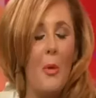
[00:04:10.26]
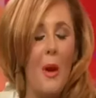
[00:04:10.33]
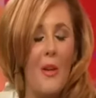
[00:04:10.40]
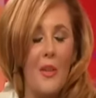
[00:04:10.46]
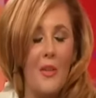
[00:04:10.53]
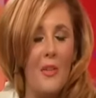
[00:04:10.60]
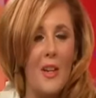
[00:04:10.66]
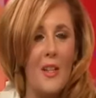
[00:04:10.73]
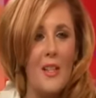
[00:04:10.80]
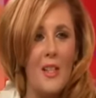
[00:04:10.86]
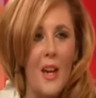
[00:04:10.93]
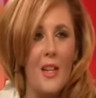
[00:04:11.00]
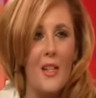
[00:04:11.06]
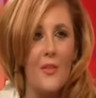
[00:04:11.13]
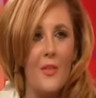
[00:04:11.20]
a private
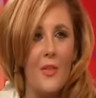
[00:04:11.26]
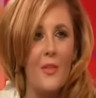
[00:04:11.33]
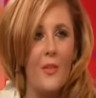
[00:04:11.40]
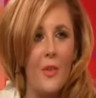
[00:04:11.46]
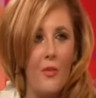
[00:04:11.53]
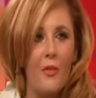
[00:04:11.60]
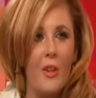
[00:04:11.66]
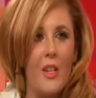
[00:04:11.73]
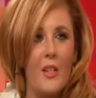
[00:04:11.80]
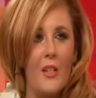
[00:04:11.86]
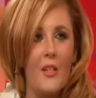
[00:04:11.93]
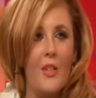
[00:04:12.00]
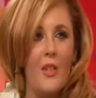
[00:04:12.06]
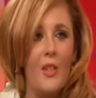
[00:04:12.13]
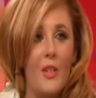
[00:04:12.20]
investigator for fun
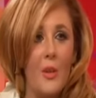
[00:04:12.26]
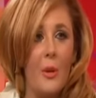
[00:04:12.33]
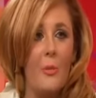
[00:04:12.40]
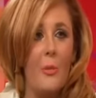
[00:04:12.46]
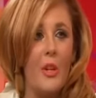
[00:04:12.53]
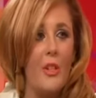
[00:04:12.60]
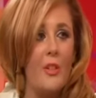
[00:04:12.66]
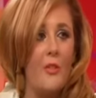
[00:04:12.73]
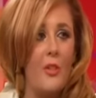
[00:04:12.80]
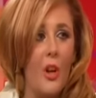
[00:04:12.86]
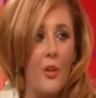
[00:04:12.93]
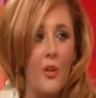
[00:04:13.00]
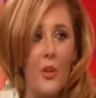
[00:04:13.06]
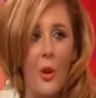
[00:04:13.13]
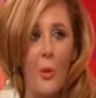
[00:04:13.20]
reasons. You do it because you've
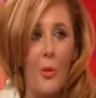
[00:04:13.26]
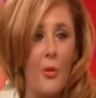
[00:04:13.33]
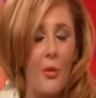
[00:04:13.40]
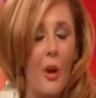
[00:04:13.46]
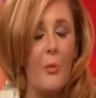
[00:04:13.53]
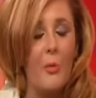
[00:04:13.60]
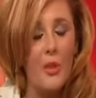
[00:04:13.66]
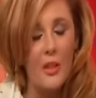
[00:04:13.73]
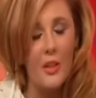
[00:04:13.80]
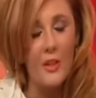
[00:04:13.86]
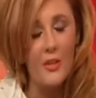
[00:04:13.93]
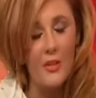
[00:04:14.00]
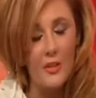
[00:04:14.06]
got no other option. Oh,